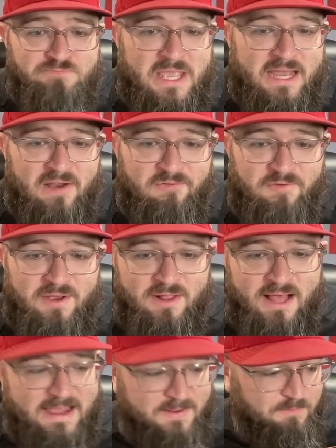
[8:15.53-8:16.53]
And I feel
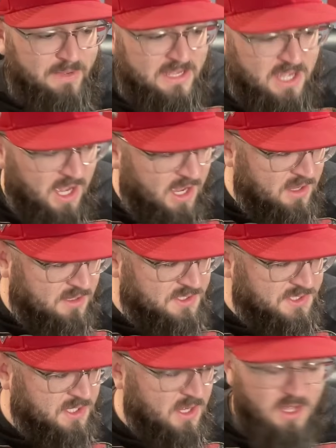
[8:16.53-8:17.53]
like
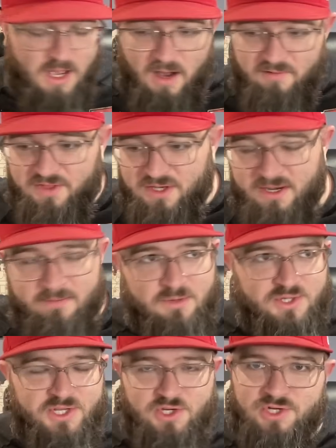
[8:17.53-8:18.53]
because of the
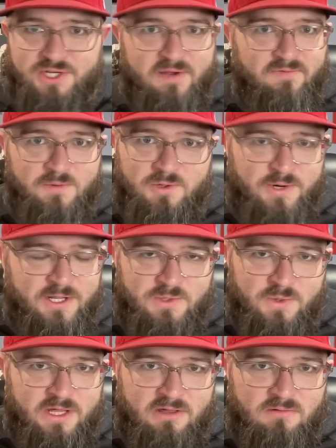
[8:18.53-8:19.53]
numbers that you see from
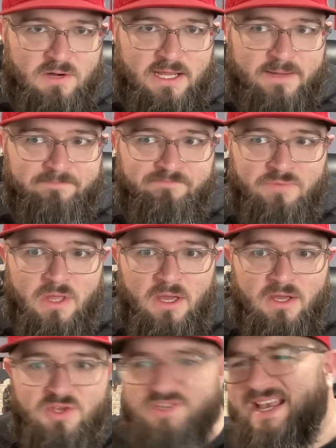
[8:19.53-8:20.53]
2023,
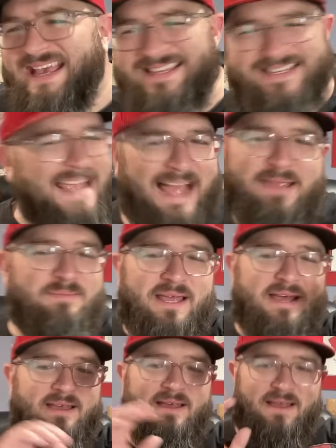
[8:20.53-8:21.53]
you say it's time
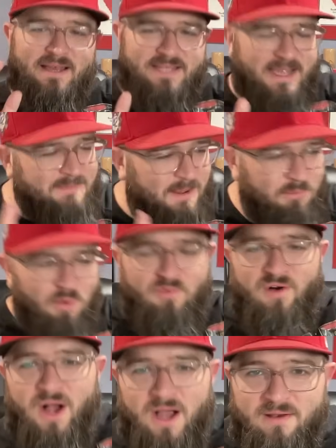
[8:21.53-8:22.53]
to move
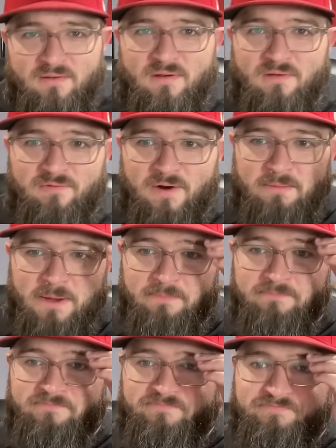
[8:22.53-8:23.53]
on from him.
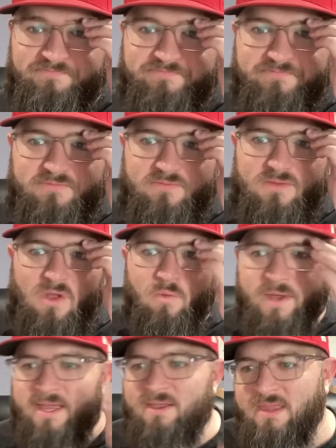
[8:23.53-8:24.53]

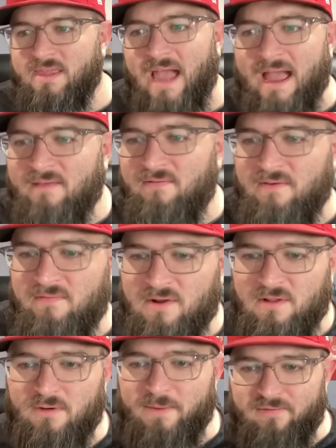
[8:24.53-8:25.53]
We can dive even a
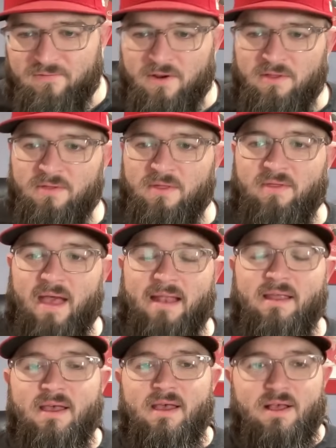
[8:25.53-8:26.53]
little bit further than that.
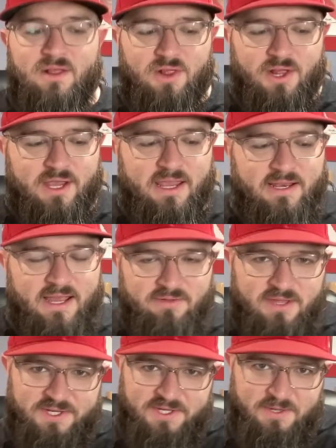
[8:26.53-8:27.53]
Looking, and
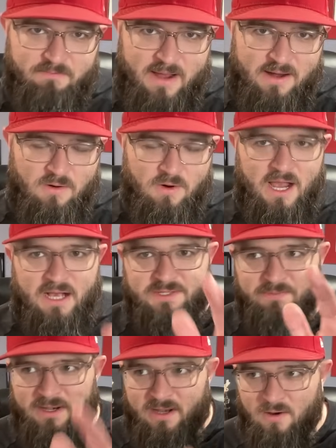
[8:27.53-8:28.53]
this is a
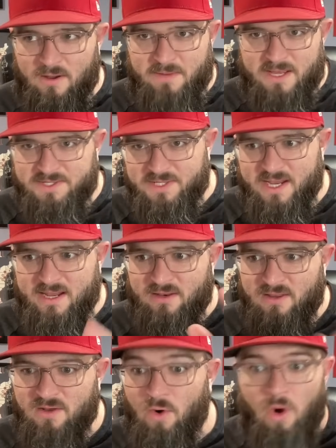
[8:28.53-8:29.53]
microcosm. I know I'm not saying
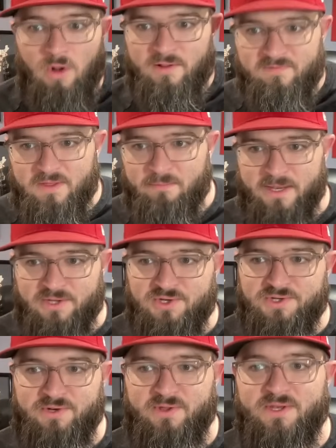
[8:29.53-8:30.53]
that all of the
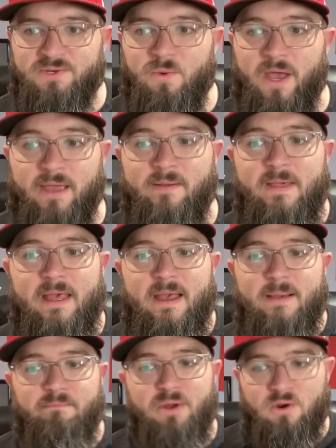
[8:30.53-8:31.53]
pitches are this way,
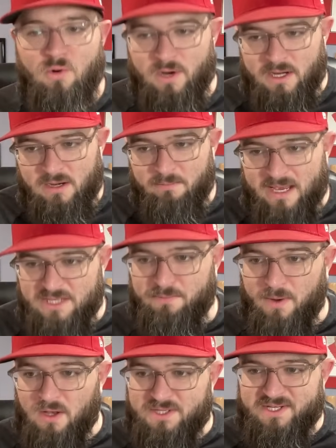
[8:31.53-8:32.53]
but according to
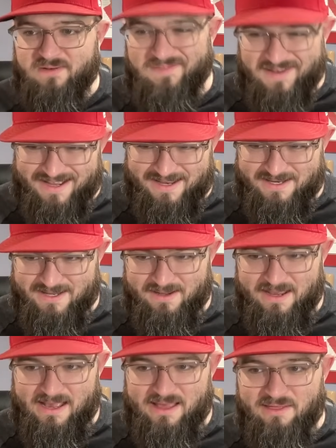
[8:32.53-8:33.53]
Baseball Savant,
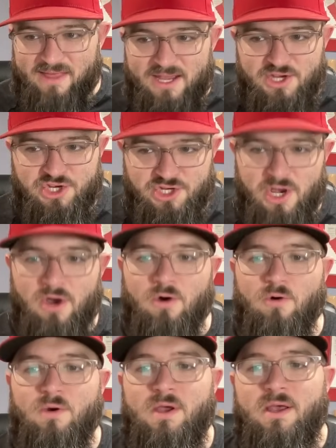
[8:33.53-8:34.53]
they
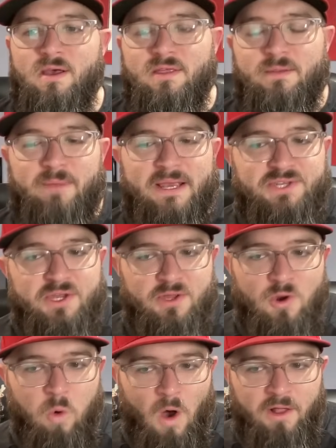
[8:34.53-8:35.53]
show that based on the
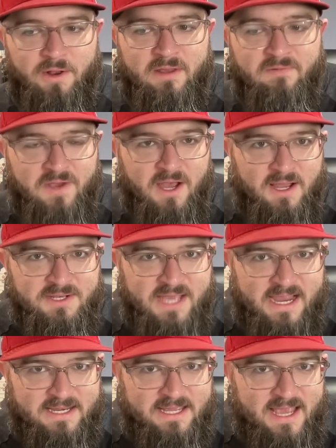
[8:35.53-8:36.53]
quality of
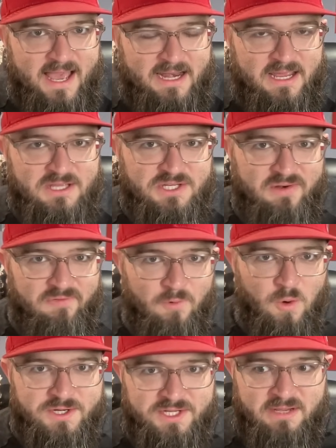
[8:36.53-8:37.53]
contact he had against
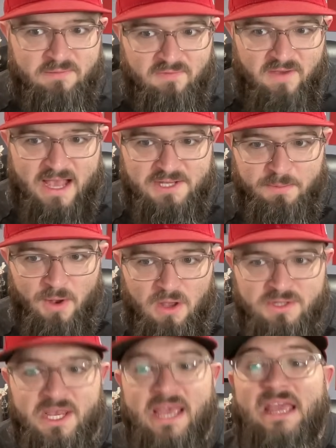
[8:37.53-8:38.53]
four-seam
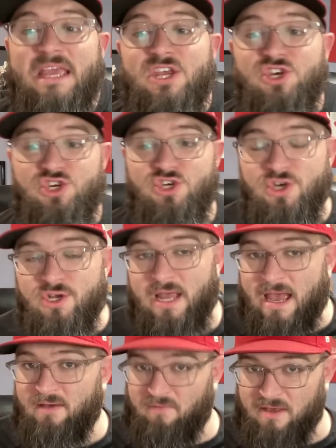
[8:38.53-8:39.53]
fastballs, he should
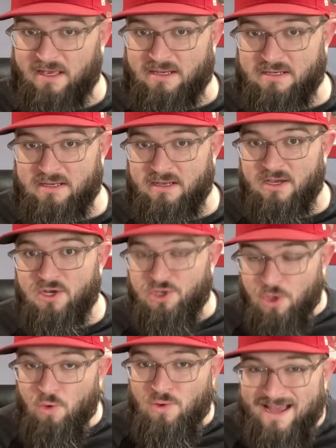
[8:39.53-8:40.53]
have hit
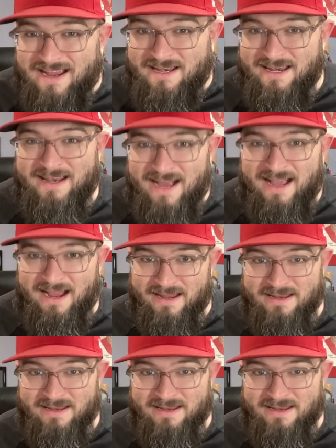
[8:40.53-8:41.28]
299